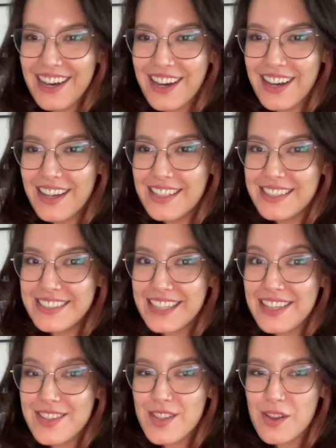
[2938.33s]

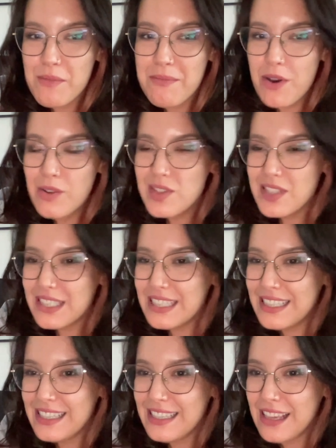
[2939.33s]
Yeah, so
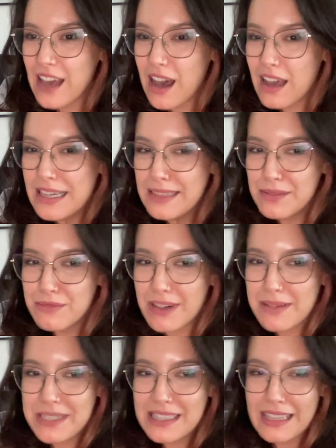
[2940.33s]
mostly I would
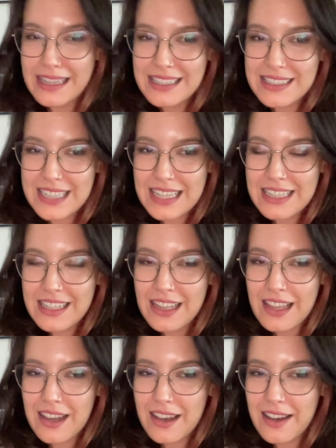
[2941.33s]
recommend
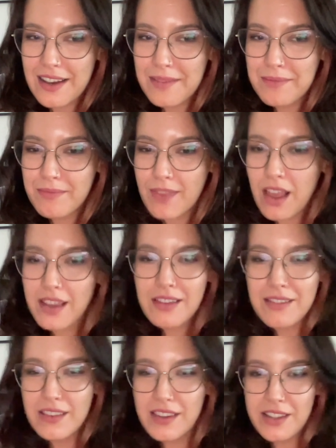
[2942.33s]
LinkedIn. I
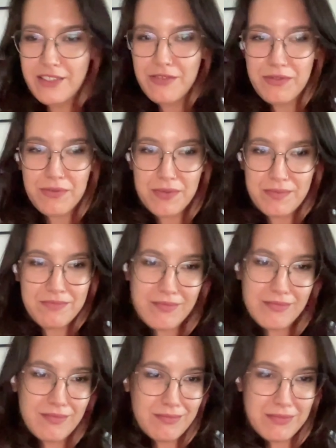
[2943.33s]
can leave
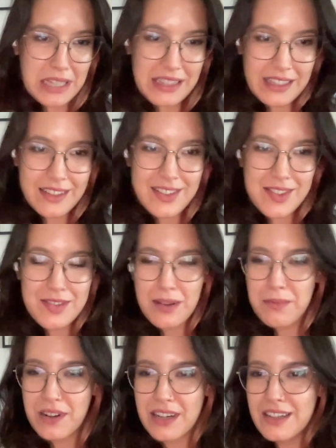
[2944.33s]
my links
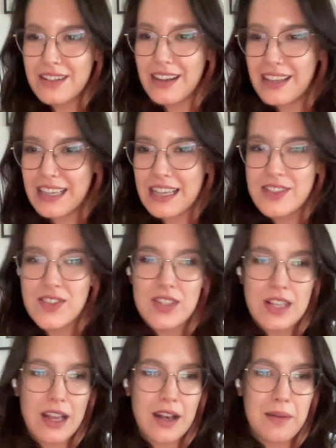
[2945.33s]
somewhere, I
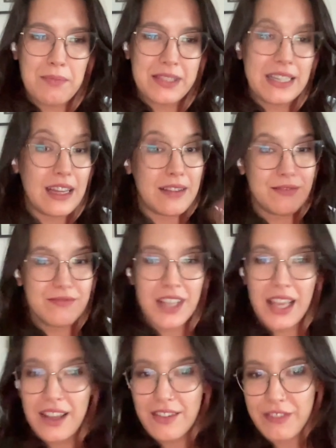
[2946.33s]
guess. But yeah,
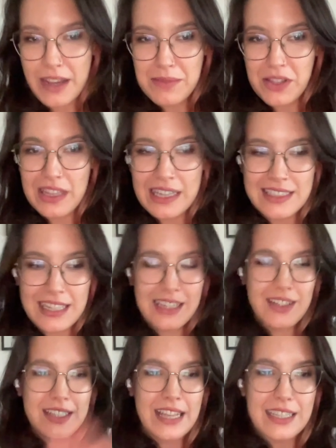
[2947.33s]
find me on
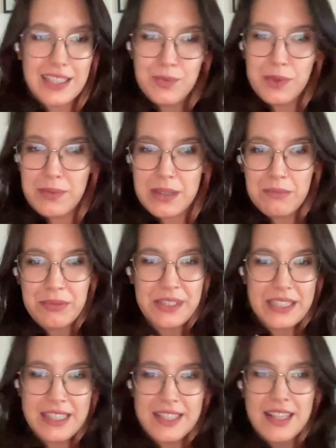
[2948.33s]
LinkedIn, connect with me,
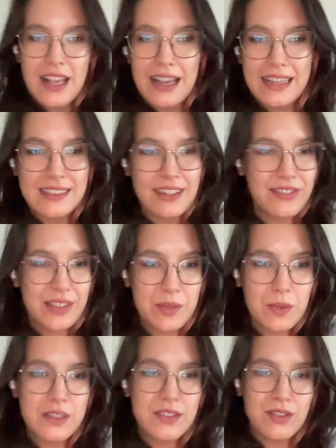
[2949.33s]
please. I definitely
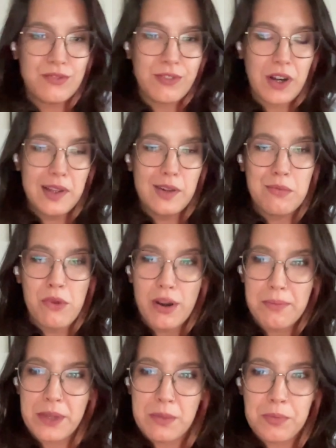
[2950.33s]
want to follow
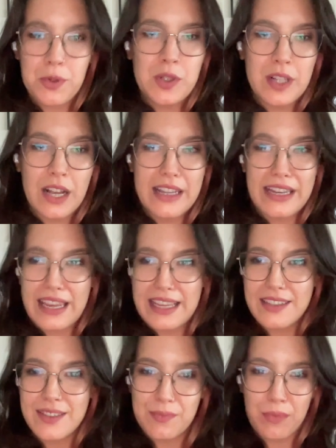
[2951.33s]
more people. I
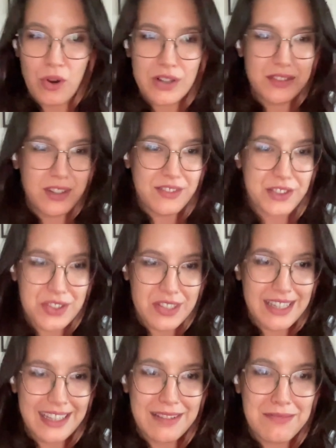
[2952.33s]
need more
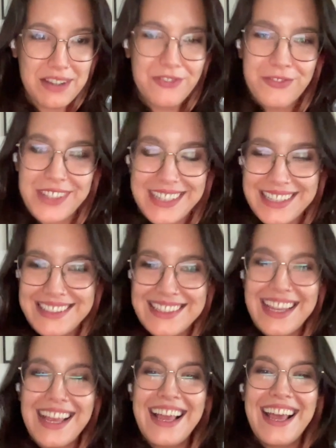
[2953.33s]
diversity in my feed.
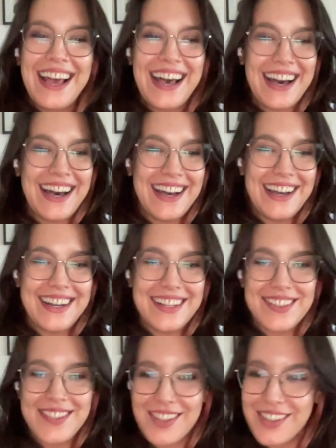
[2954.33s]

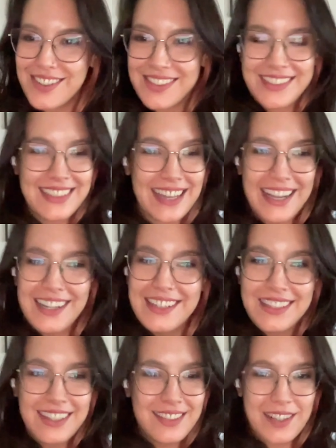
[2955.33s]
So yeah,
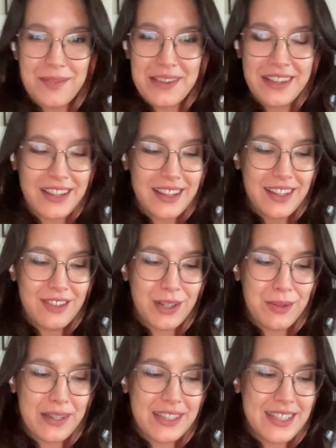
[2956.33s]
send me a
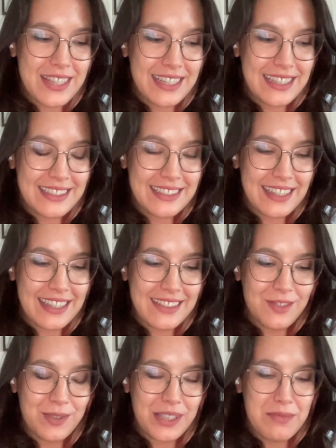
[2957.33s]
request and
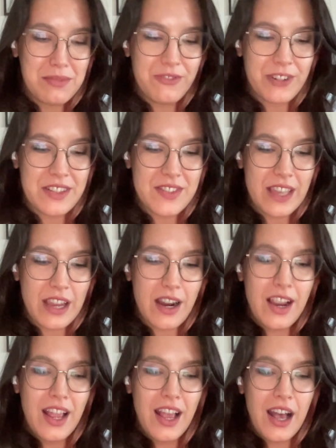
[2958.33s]
we can be friends
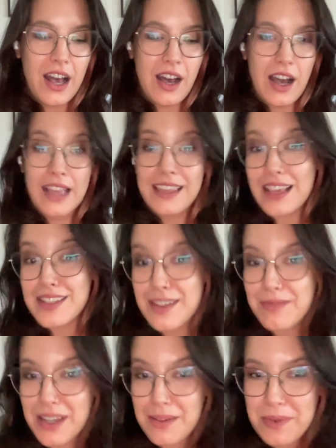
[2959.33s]
there. I guess
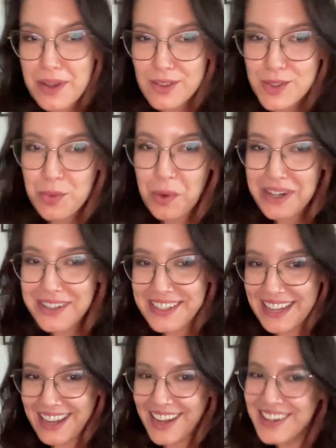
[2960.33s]
I'm gonna be on Twitter
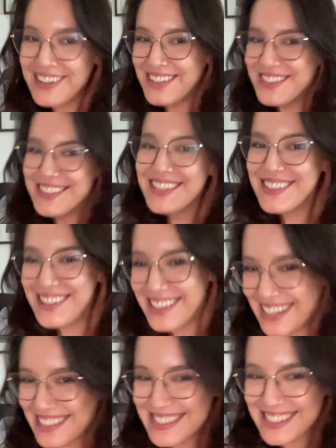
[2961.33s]
now, so
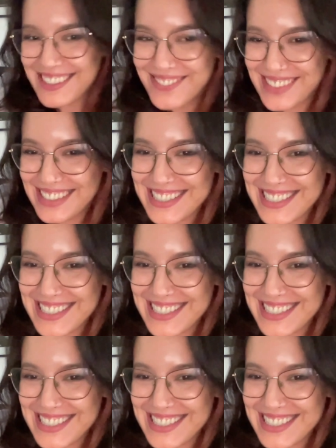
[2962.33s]
that's gonna be